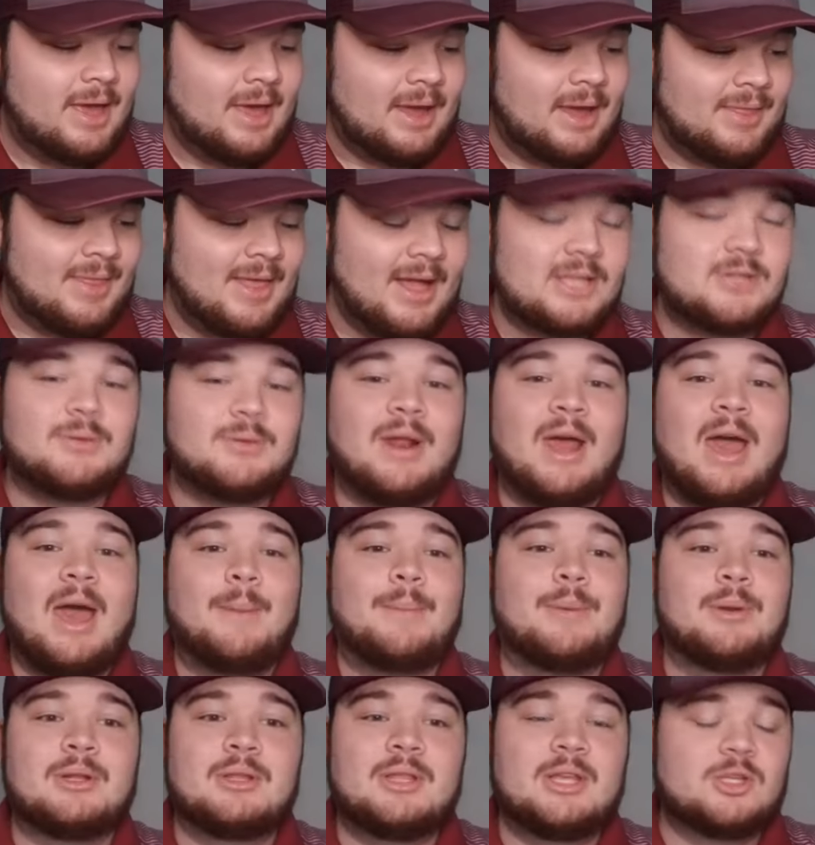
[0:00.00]
And that's what
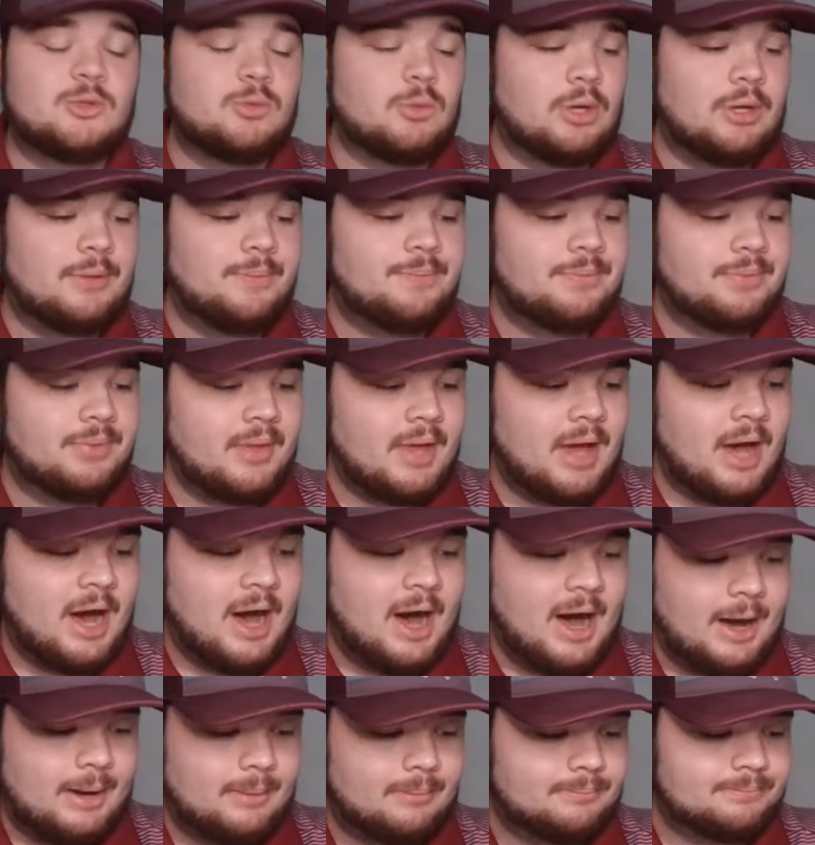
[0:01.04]
happened in this one.
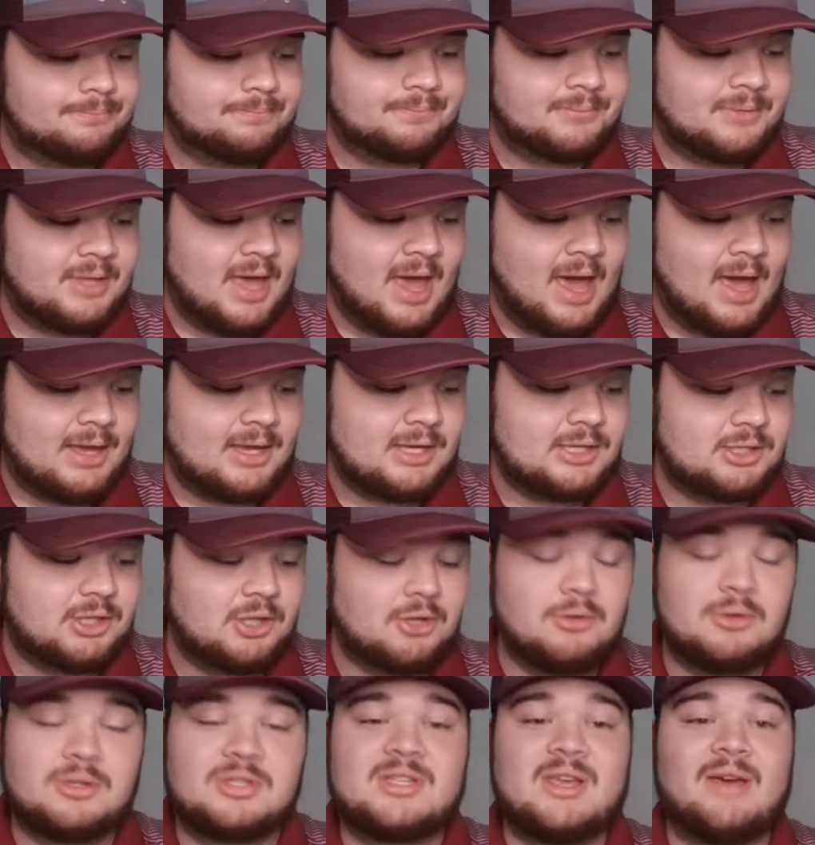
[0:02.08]
Um, the Aggies
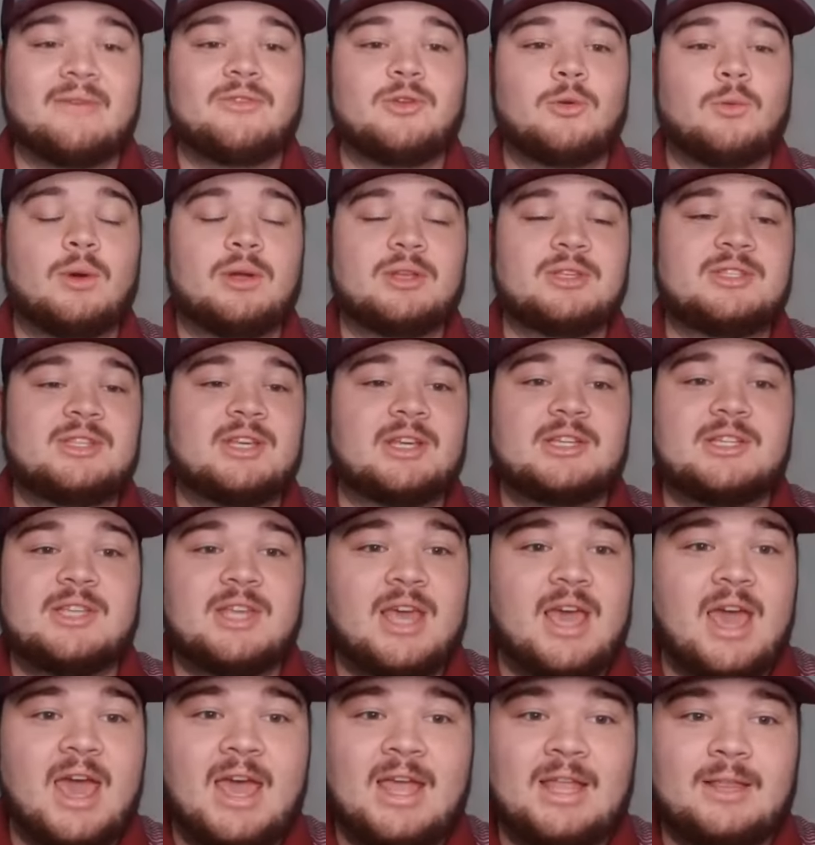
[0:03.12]
lose 71
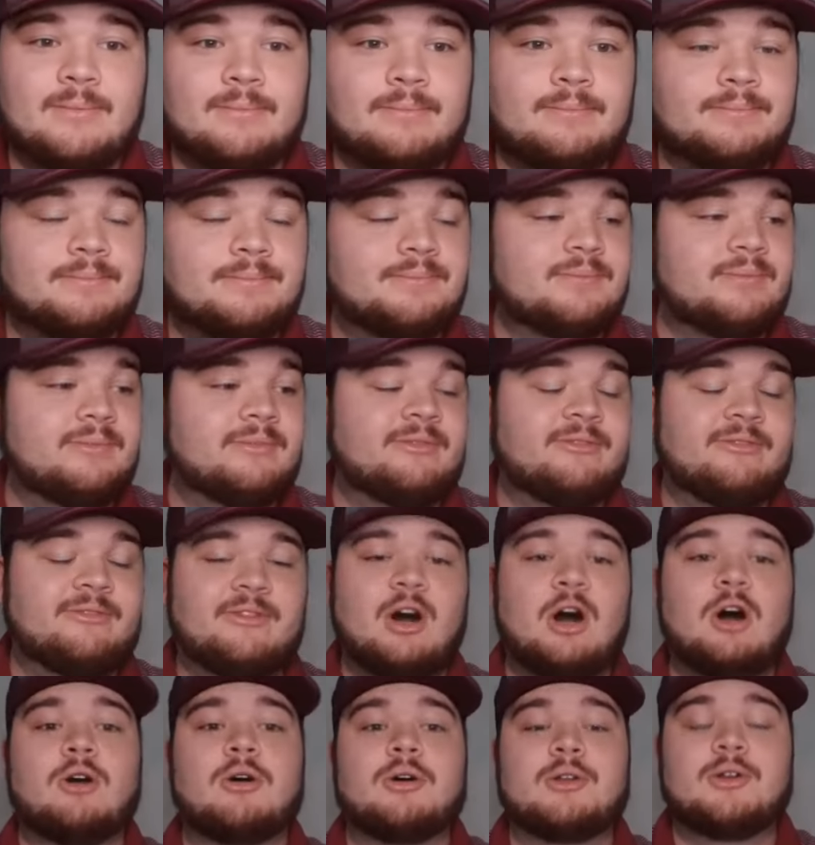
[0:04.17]
68,
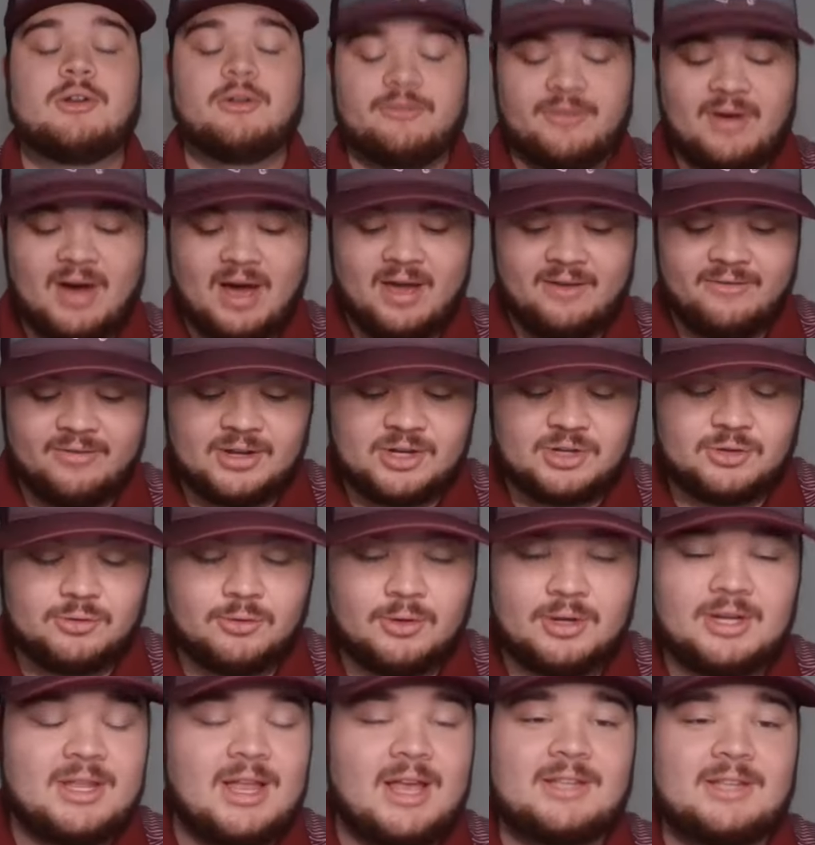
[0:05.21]
fall under
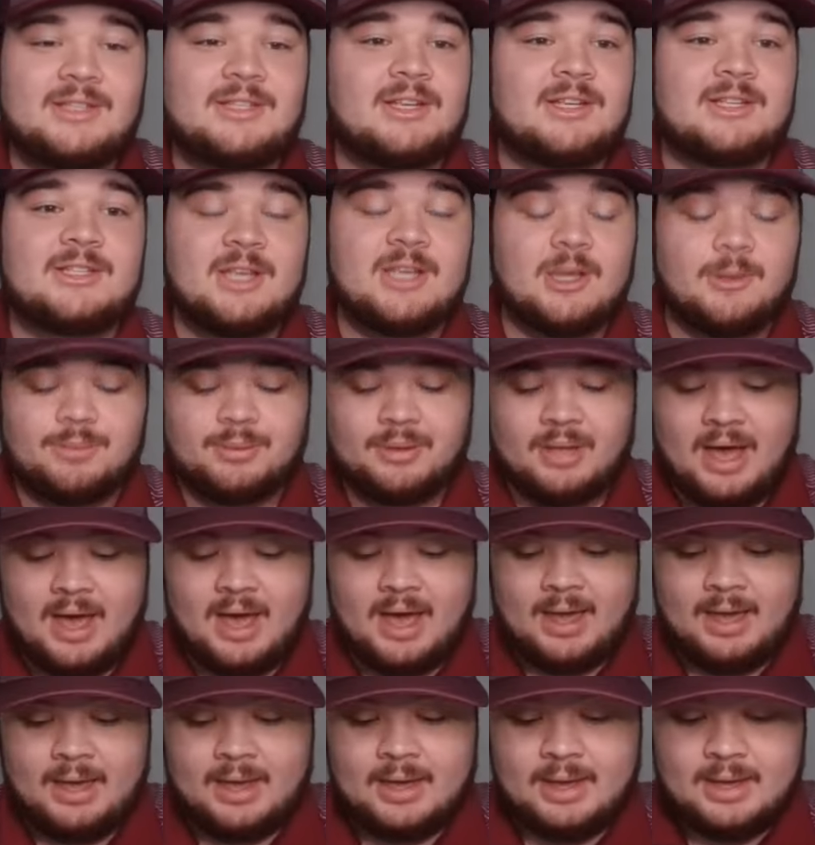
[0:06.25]
500 in SEC
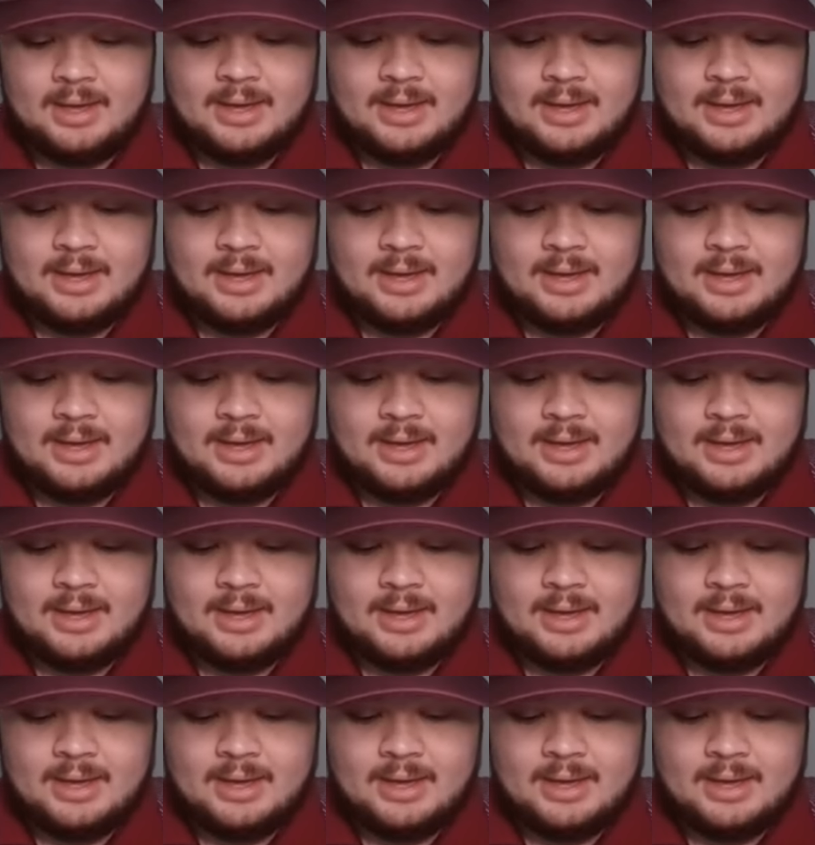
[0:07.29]
play.